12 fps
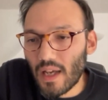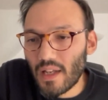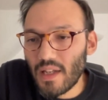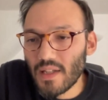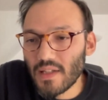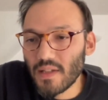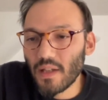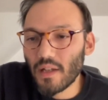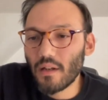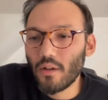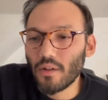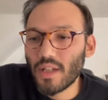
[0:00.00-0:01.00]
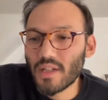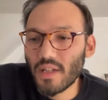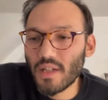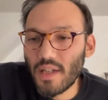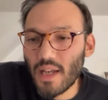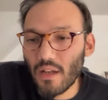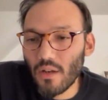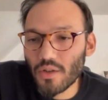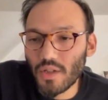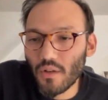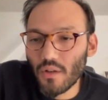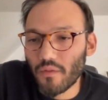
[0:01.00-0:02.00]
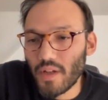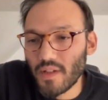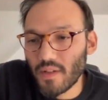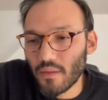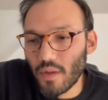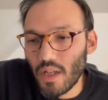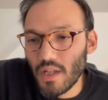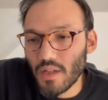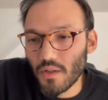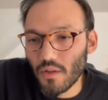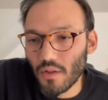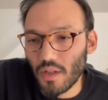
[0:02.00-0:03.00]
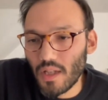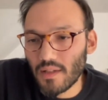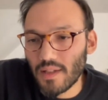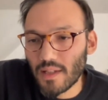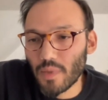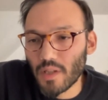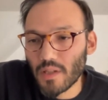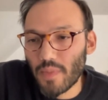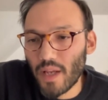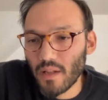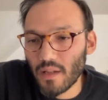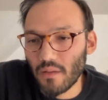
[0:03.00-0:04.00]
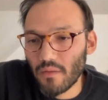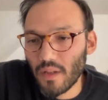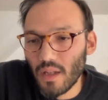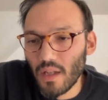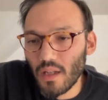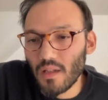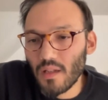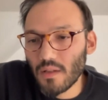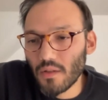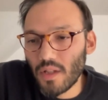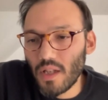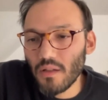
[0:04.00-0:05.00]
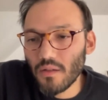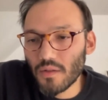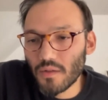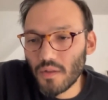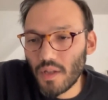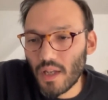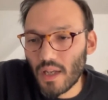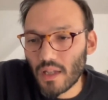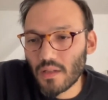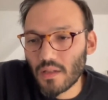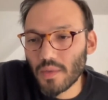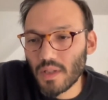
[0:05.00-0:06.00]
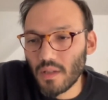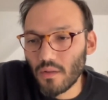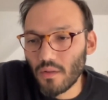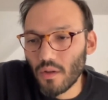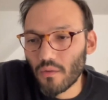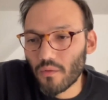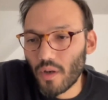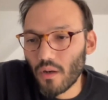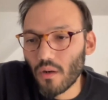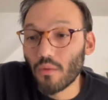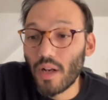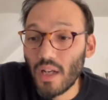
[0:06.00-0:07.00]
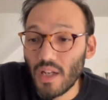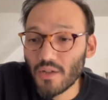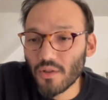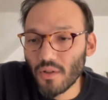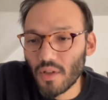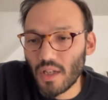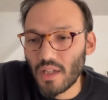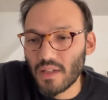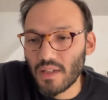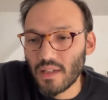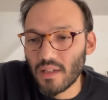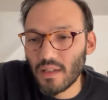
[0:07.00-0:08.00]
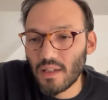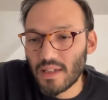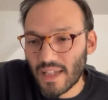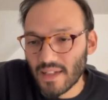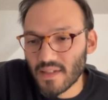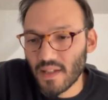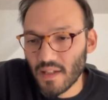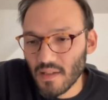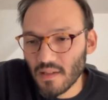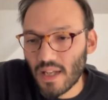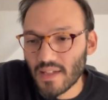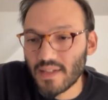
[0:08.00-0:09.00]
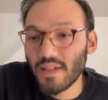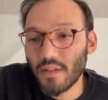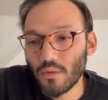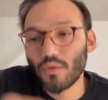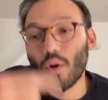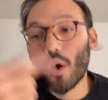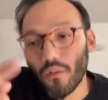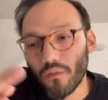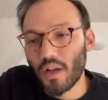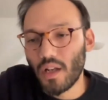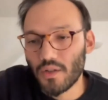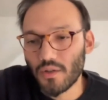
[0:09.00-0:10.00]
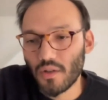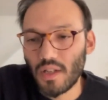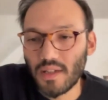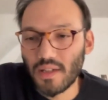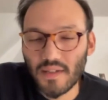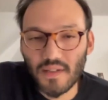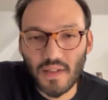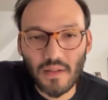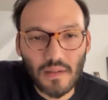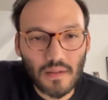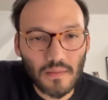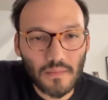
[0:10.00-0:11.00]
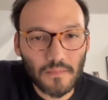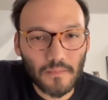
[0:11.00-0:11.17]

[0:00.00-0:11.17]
And is there not a genealogy of Christian religion in that perspective? Is not industry a substitute of religion in that sense, a substitute of religion in that sense?